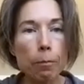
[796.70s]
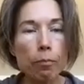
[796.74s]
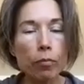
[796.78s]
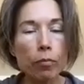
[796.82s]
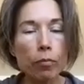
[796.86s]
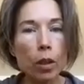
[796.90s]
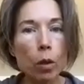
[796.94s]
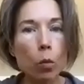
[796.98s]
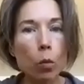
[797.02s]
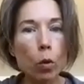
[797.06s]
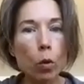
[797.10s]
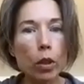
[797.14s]

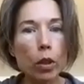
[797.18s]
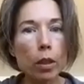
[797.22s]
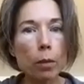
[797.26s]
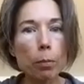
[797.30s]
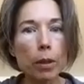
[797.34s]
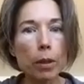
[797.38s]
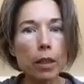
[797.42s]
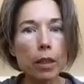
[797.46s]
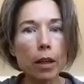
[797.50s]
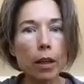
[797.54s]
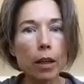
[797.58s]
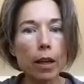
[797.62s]
wouldn't it be
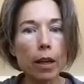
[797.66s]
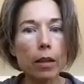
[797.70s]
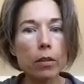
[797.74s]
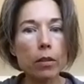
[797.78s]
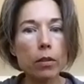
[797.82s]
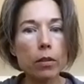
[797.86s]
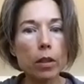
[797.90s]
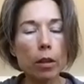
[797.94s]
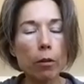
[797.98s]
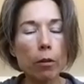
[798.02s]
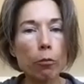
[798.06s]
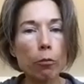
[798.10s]
nice
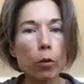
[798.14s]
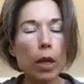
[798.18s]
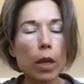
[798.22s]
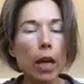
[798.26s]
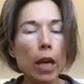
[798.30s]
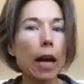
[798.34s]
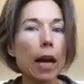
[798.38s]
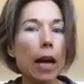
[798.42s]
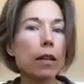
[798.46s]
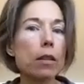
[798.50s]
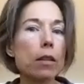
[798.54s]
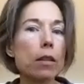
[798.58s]
if we
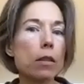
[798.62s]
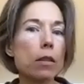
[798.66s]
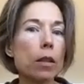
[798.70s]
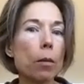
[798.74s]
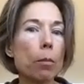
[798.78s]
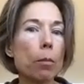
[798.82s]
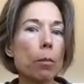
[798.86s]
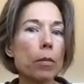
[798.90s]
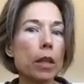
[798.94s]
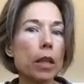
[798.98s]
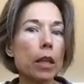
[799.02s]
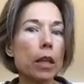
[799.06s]
had
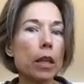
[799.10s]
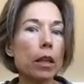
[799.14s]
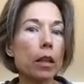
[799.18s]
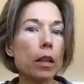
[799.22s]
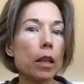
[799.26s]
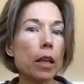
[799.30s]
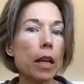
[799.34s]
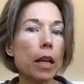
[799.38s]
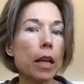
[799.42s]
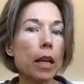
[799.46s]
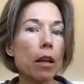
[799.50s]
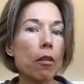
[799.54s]
something
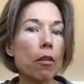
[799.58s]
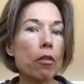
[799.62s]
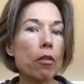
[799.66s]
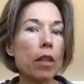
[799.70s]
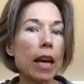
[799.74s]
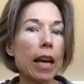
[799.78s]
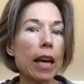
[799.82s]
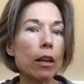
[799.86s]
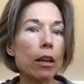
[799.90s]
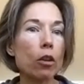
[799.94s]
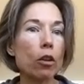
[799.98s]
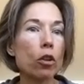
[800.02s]

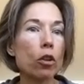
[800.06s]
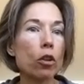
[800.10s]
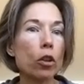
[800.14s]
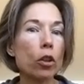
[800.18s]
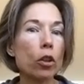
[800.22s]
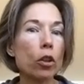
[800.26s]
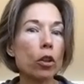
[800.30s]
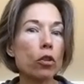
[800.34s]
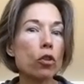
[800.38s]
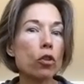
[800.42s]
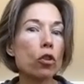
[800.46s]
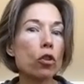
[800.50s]
that
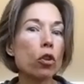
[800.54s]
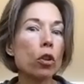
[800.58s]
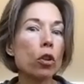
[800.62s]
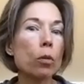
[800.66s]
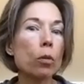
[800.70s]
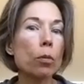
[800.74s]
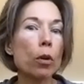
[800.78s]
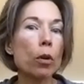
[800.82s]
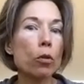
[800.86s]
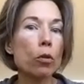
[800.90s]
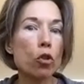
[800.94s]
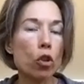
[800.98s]
could
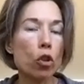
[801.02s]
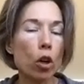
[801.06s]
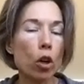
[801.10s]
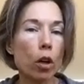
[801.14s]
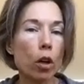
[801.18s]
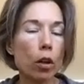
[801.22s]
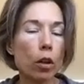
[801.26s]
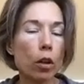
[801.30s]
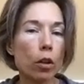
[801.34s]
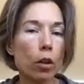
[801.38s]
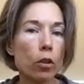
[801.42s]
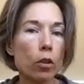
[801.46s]

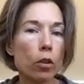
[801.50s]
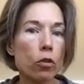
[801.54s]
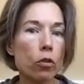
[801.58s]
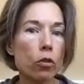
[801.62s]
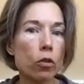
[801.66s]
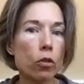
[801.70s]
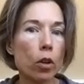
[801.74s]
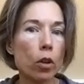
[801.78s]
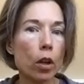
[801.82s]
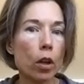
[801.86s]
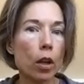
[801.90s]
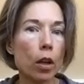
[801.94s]
turbocharge
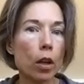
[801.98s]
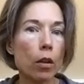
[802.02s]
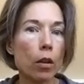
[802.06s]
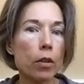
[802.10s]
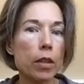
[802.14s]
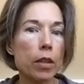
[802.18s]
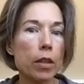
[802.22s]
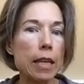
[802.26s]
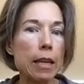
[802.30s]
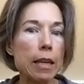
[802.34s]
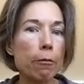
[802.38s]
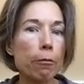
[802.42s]
the
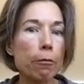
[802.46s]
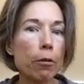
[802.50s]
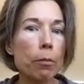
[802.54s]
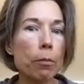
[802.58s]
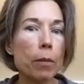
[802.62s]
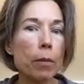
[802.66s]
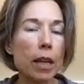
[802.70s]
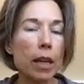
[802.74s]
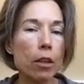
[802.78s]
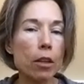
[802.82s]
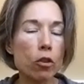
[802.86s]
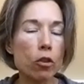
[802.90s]

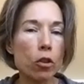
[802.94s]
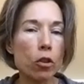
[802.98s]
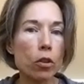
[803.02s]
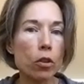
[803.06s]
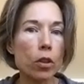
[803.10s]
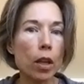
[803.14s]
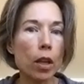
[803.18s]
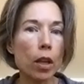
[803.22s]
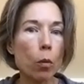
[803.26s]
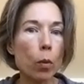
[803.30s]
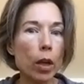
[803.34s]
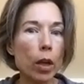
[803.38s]
information
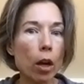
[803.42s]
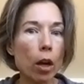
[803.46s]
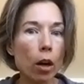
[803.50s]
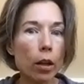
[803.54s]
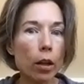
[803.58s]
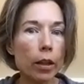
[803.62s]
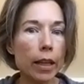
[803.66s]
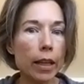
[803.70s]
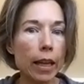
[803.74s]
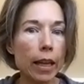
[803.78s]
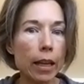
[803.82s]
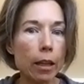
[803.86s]
that we are
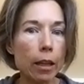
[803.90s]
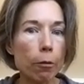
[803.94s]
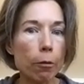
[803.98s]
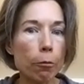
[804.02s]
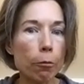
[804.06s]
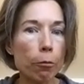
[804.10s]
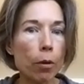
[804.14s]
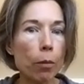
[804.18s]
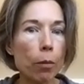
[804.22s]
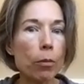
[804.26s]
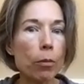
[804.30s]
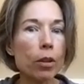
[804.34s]
getting
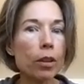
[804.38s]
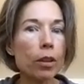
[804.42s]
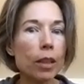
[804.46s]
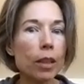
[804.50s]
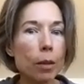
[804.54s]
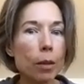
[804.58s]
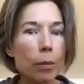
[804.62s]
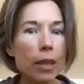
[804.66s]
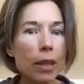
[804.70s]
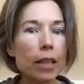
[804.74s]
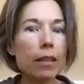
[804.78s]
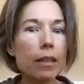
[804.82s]
from the
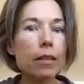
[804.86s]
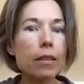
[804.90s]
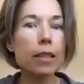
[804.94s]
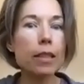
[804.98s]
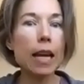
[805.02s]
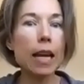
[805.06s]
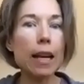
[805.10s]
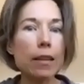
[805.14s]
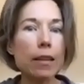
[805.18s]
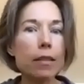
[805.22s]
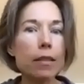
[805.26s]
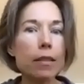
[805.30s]
limited
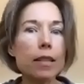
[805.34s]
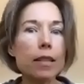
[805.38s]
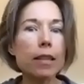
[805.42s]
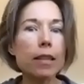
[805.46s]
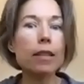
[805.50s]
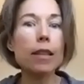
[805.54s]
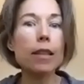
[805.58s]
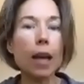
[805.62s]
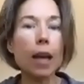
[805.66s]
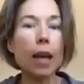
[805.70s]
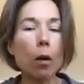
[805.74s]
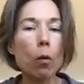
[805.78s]
testing
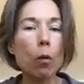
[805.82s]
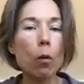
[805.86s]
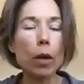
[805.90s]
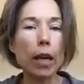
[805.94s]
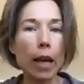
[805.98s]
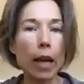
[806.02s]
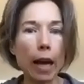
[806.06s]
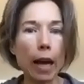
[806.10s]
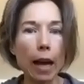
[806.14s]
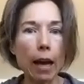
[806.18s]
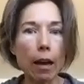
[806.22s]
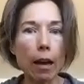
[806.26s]
that we
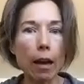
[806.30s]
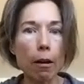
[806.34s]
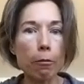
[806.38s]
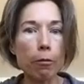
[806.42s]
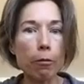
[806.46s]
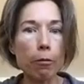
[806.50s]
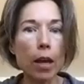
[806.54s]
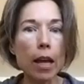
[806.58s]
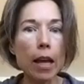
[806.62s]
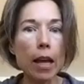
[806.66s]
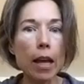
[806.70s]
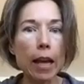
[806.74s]
have?
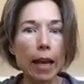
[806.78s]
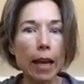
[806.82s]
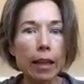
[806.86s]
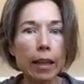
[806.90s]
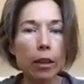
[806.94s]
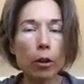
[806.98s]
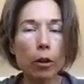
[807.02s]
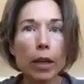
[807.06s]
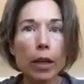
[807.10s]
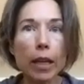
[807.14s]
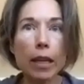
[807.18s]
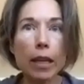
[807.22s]
And there
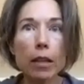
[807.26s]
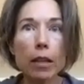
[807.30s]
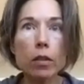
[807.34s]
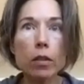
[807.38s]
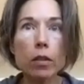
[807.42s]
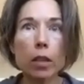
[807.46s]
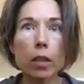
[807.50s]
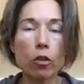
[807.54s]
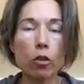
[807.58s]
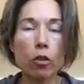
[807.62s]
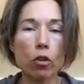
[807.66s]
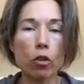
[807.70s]
is
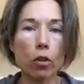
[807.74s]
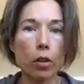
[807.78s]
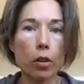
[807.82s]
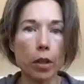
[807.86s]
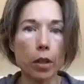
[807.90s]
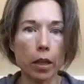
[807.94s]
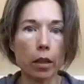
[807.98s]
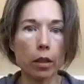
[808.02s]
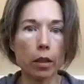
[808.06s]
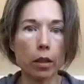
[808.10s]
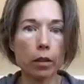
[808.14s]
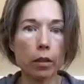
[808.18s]
such a
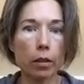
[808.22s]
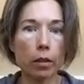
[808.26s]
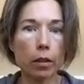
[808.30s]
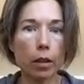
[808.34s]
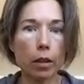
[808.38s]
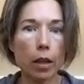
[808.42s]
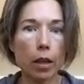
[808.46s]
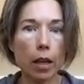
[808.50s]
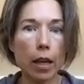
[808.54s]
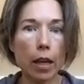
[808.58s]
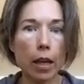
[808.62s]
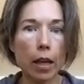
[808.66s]
thing.
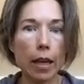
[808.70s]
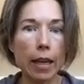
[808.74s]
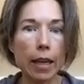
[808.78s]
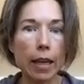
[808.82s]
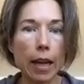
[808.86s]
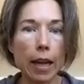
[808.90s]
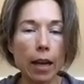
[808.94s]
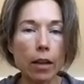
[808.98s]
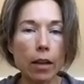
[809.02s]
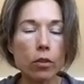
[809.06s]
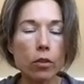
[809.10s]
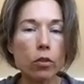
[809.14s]
It
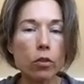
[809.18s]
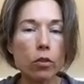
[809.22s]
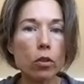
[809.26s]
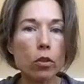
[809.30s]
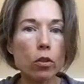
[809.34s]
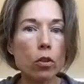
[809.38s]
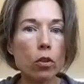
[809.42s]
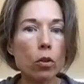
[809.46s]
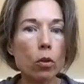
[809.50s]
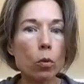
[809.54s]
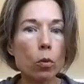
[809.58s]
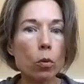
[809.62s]
has to
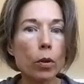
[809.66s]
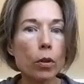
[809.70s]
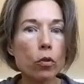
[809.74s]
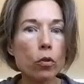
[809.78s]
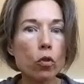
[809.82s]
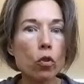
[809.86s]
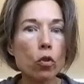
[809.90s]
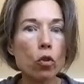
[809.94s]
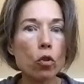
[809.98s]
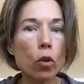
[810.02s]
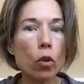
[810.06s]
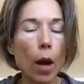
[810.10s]
do with
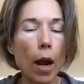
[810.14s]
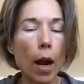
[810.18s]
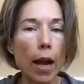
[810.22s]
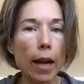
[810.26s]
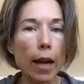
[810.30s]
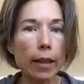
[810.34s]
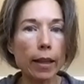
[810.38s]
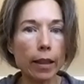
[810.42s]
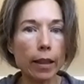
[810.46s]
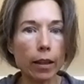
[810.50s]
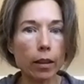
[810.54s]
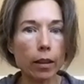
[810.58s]

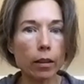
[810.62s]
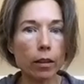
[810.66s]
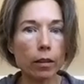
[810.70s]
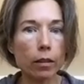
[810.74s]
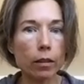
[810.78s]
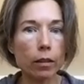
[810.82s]
tracking